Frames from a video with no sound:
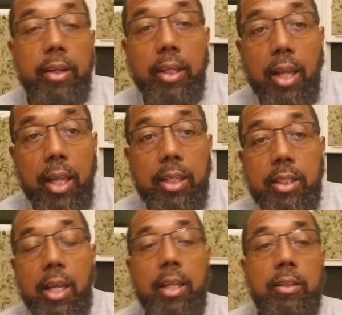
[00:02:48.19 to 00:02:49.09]
United
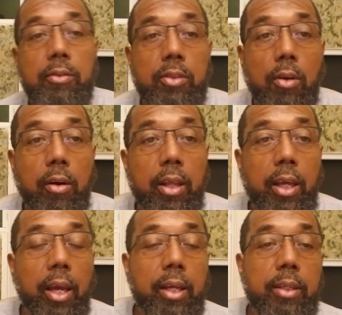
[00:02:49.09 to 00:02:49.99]
States of starting a